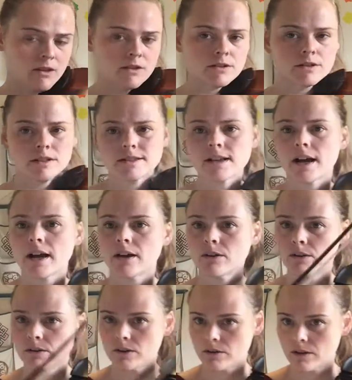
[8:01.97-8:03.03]
So that's
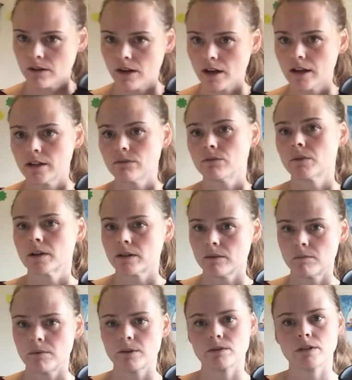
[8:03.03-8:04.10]
how you can kind of work the
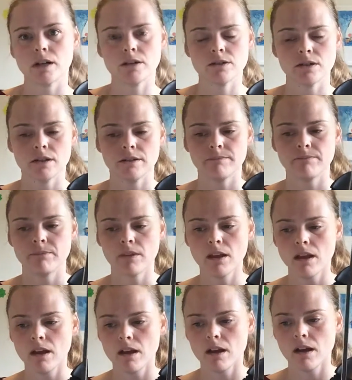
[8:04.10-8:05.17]
bow change in.
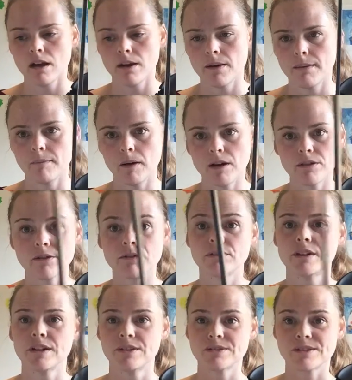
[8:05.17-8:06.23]
Other
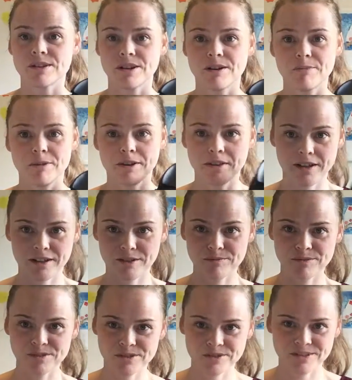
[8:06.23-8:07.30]
videos to come on that, I'm
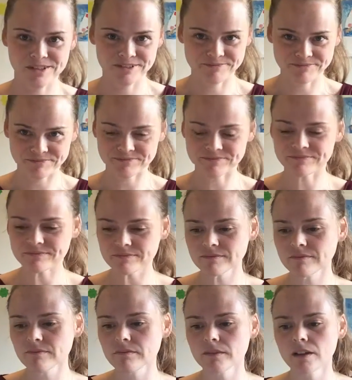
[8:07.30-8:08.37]
sure.
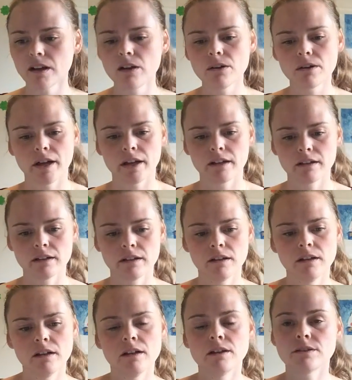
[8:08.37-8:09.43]
Okay.
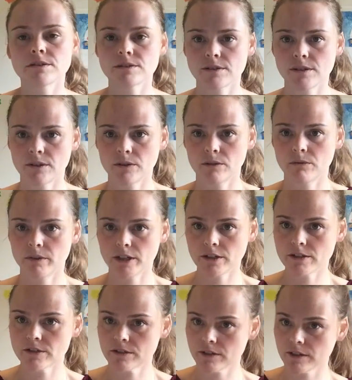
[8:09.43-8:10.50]
So when
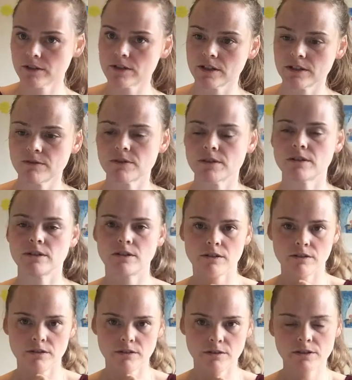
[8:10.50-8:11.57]
you're doing your shifts,
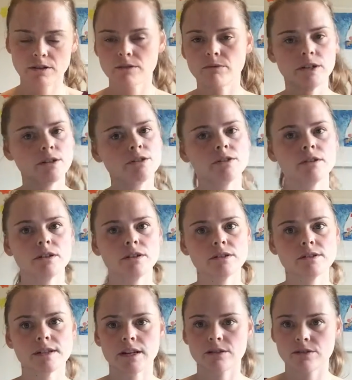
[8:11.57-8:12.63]
when you're doing your
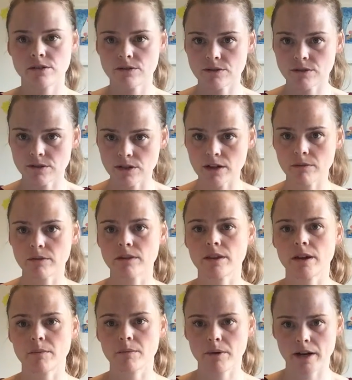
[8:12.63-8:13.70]
scales, you start with
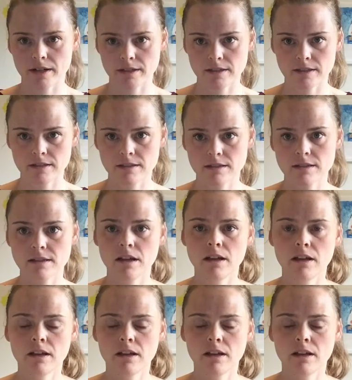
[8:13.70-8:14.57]
that practice.